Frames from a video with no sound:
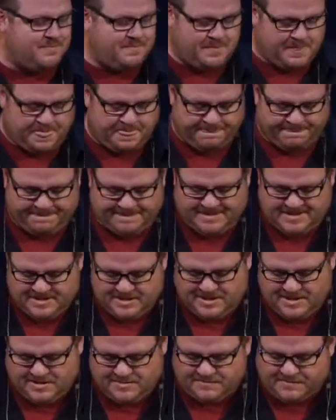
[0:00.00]
I
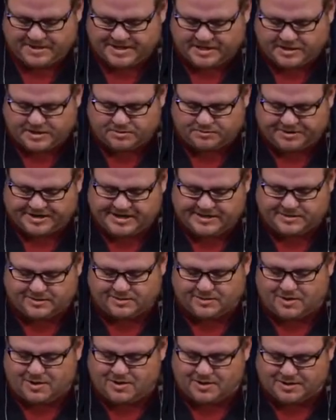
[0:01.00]
invite you to read
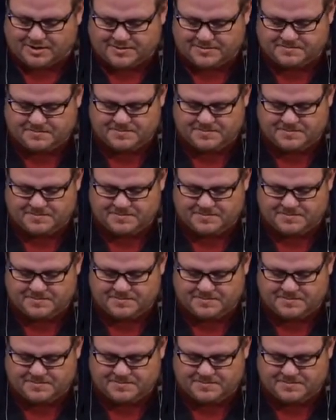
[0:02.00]
along